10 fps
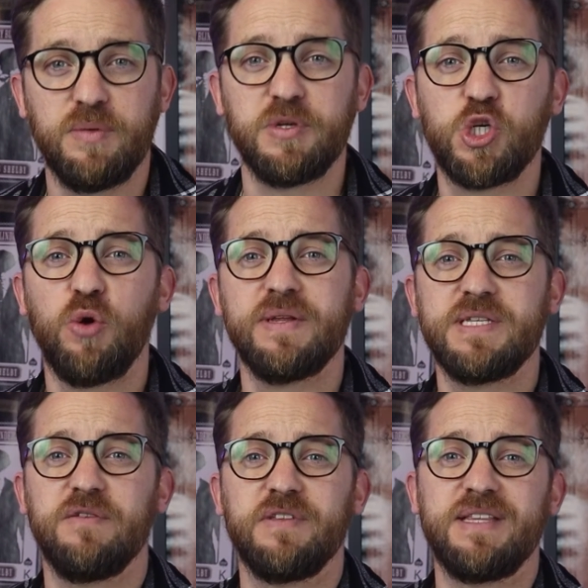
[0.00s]
the
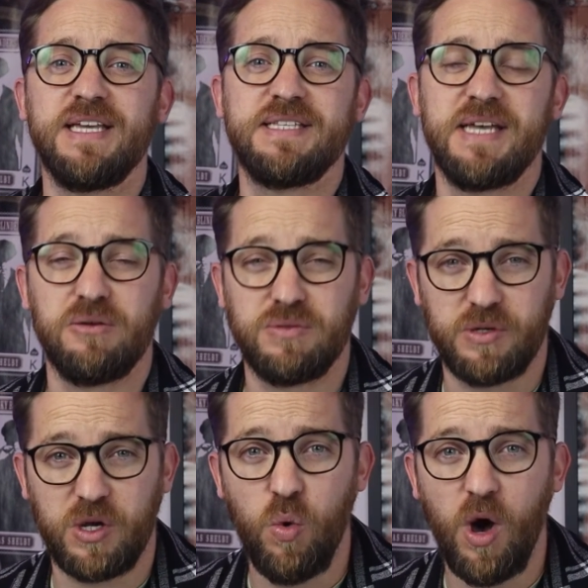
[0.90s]
majority of the details
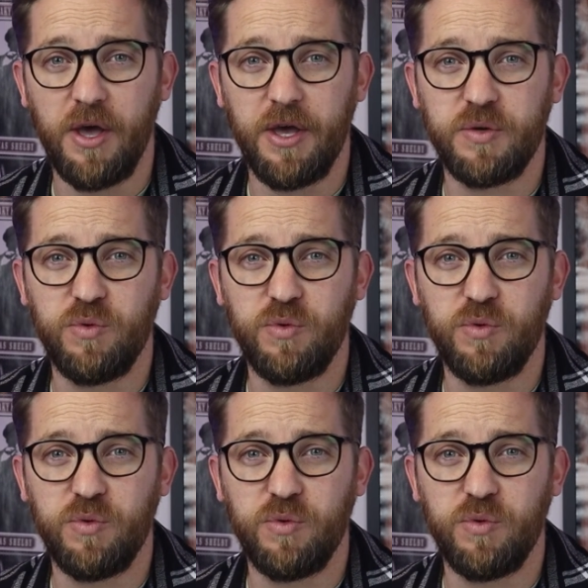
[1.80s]
required